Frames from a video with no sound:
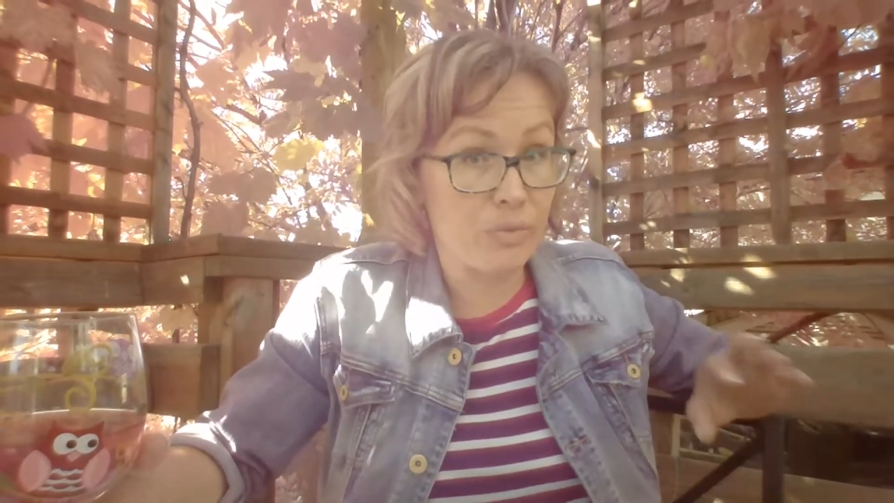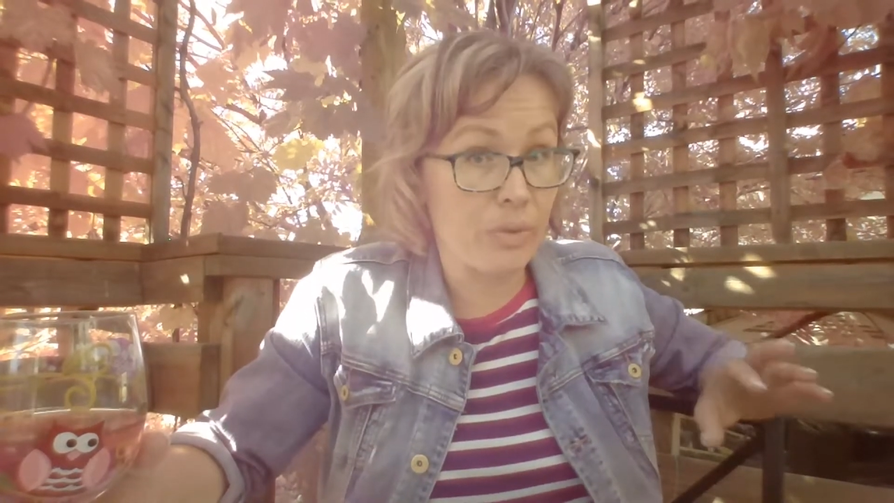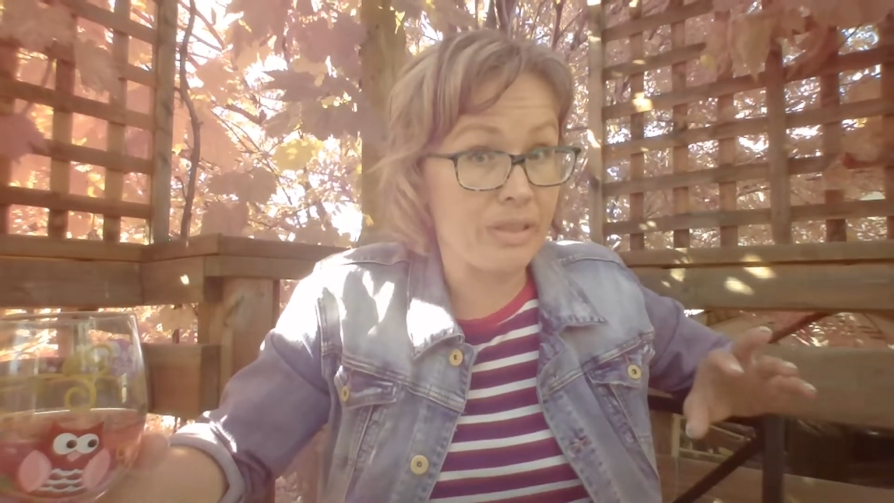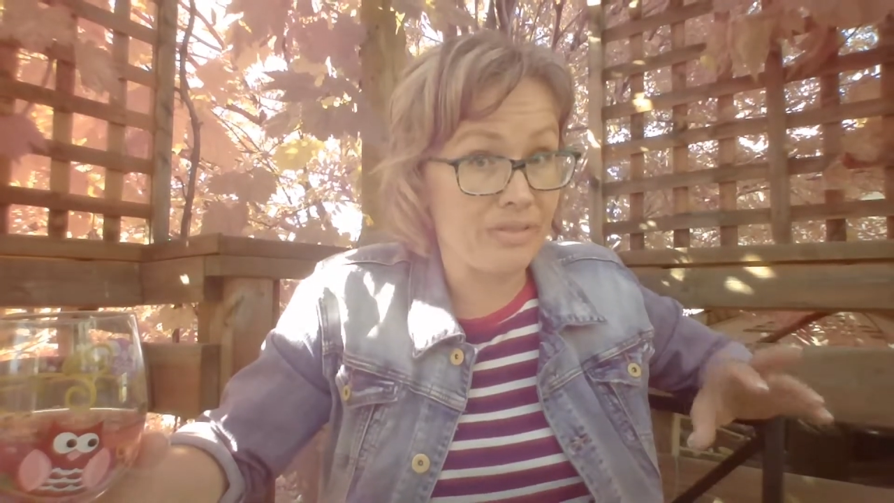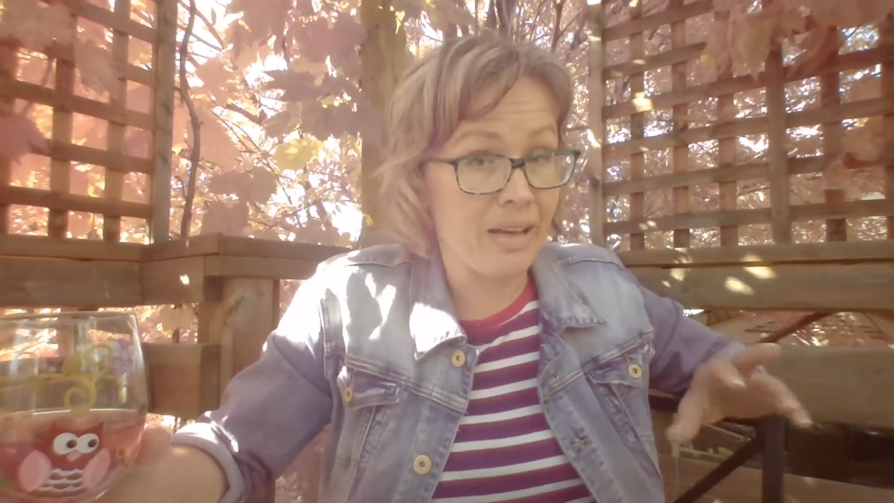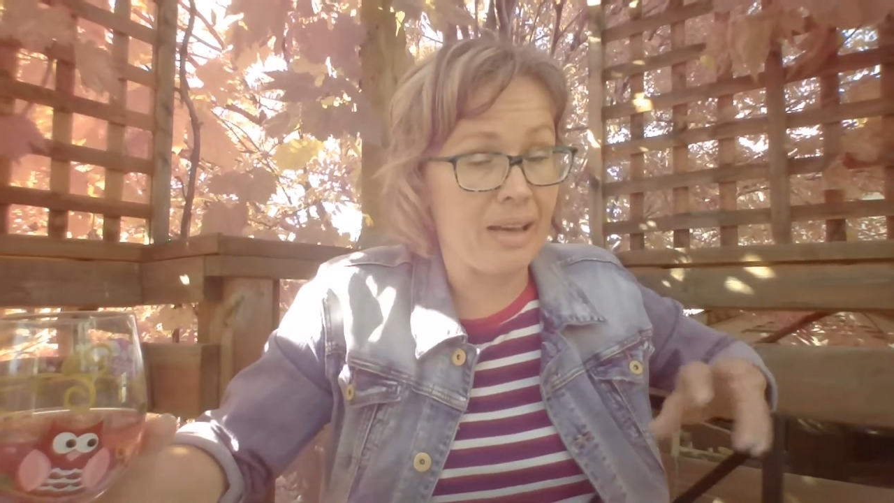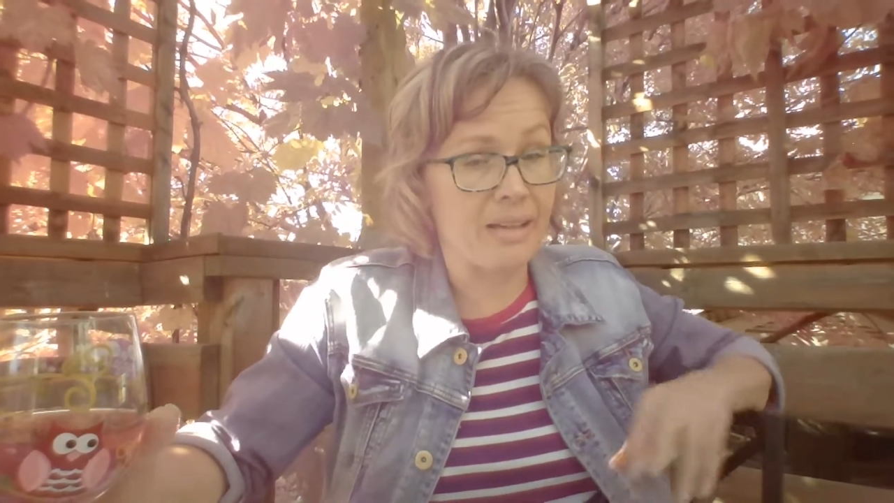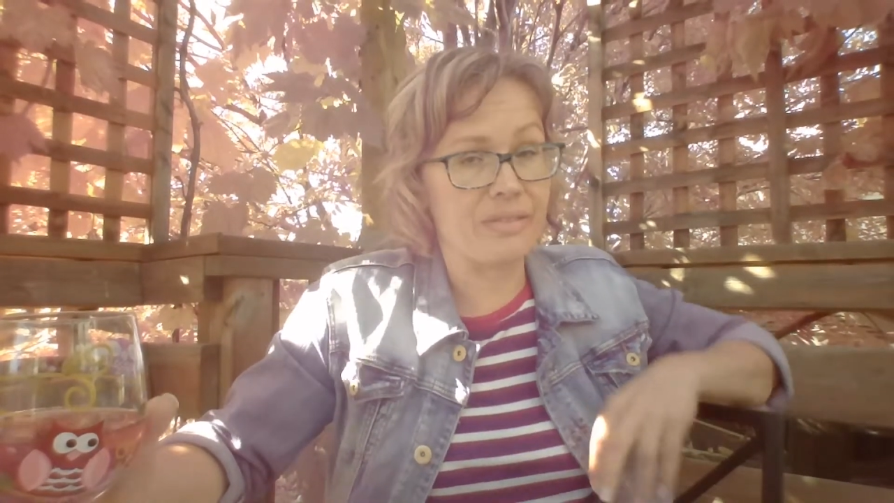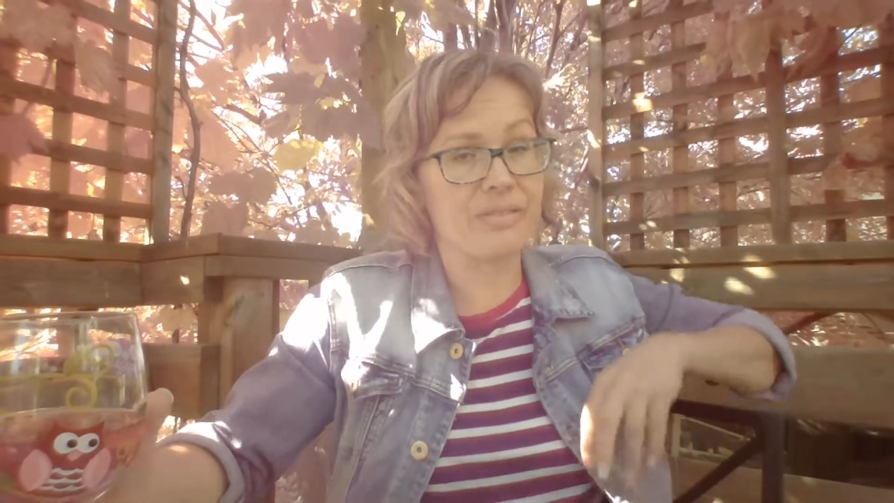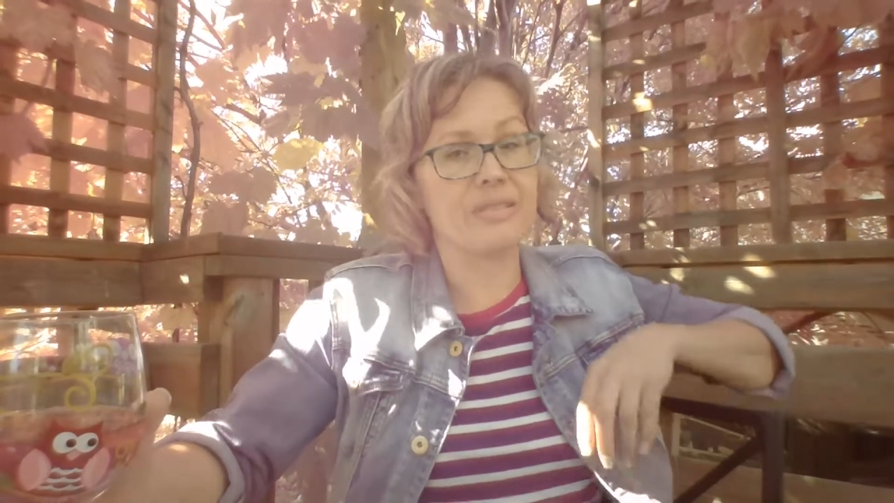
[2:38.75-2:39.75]

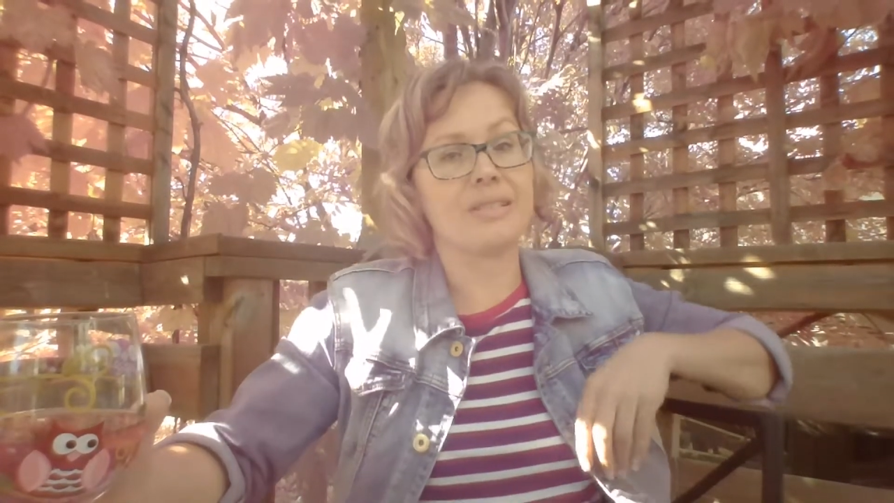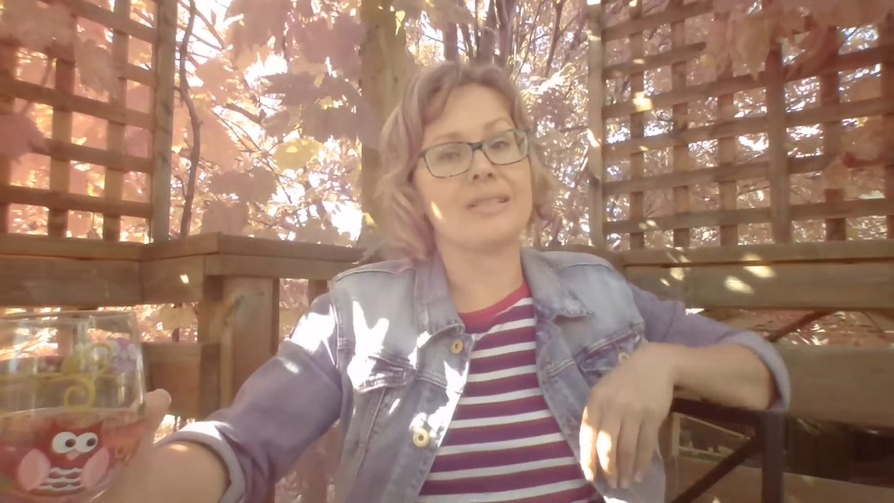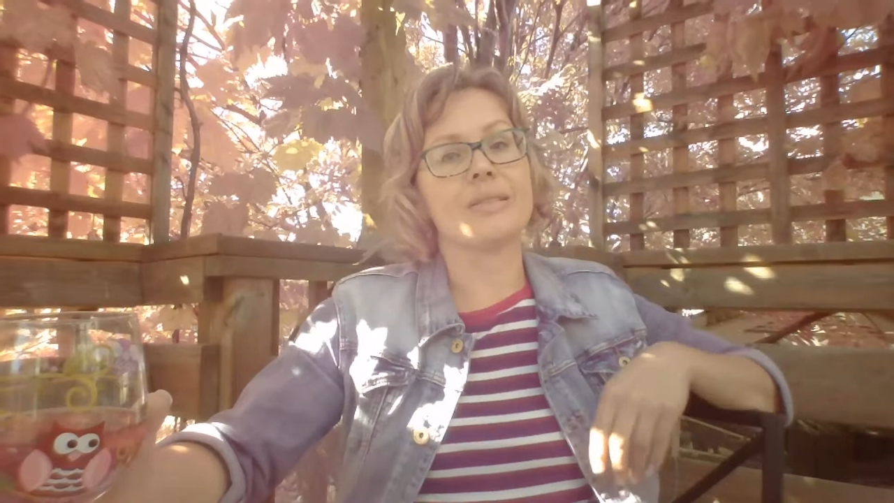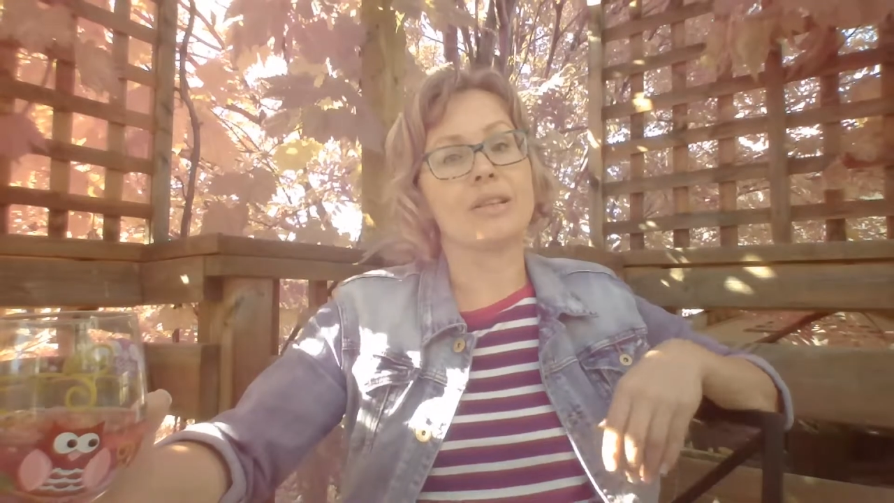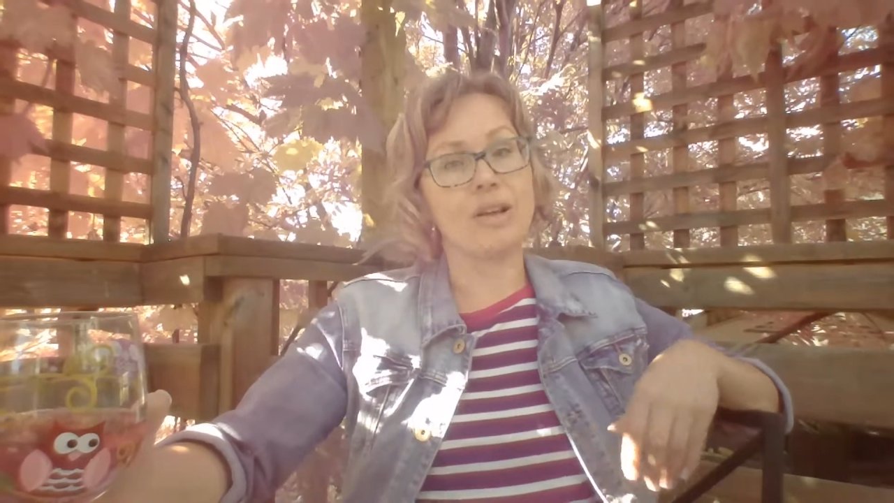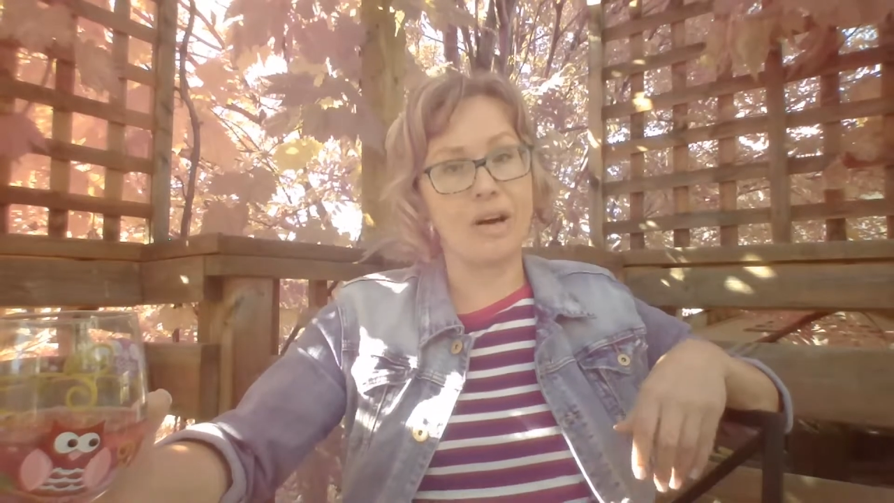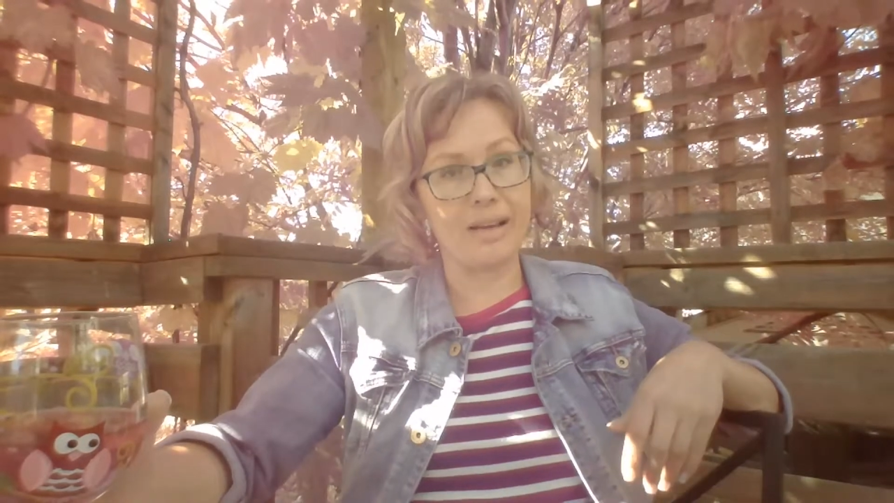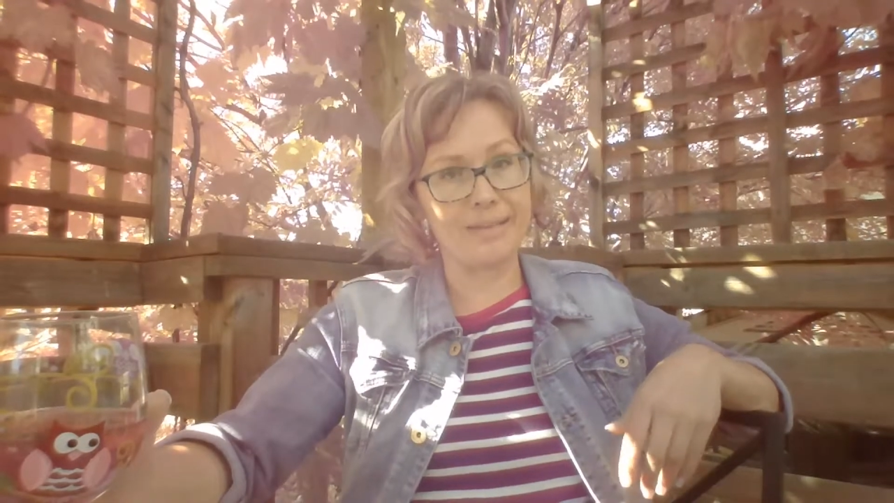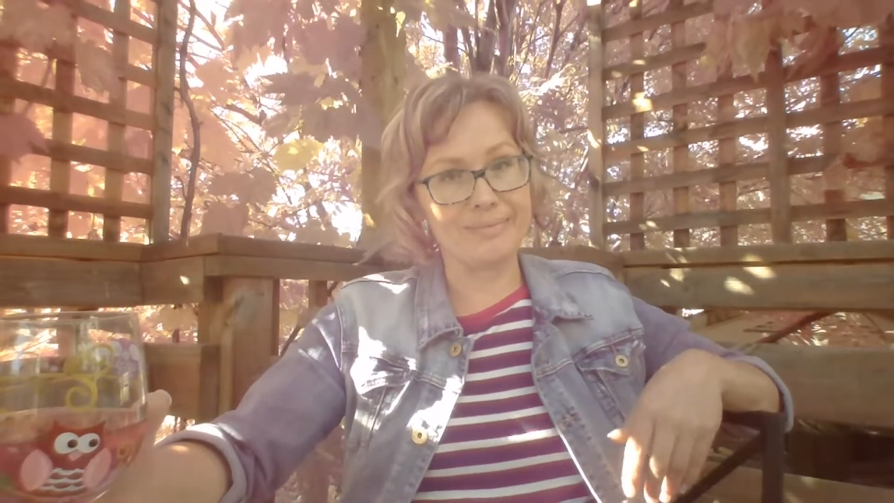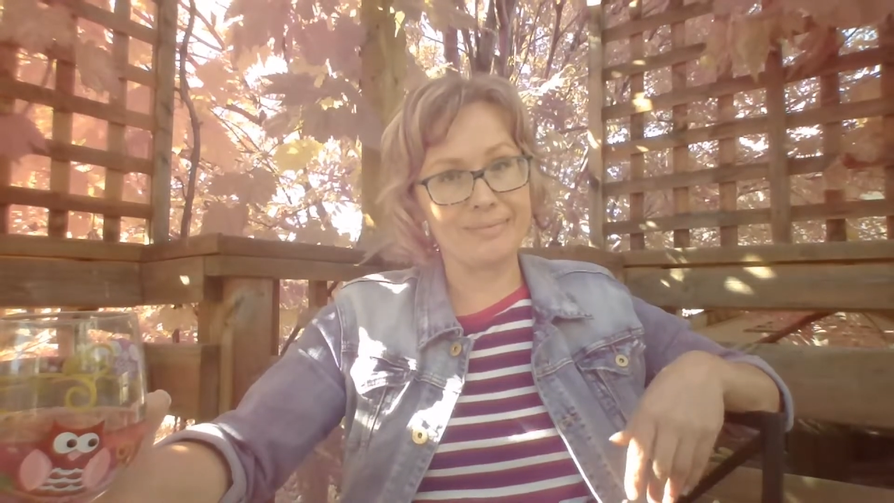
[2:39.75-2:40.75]
45,
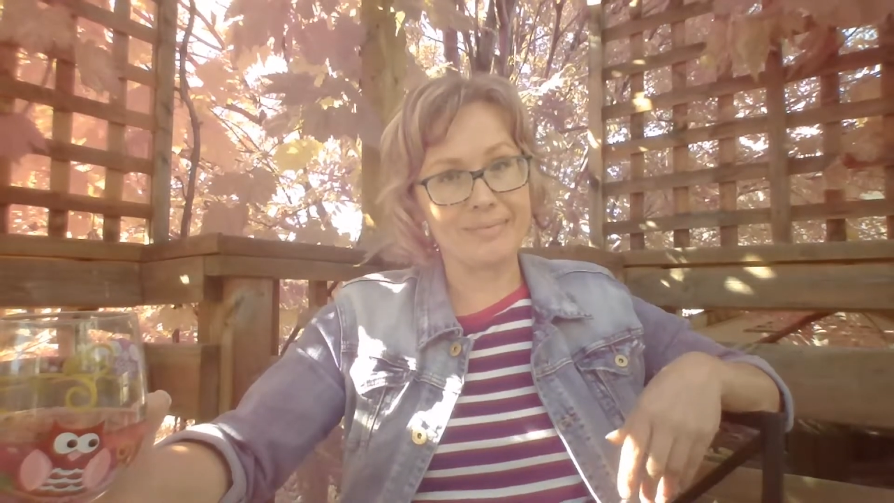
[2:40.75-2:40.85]
gone.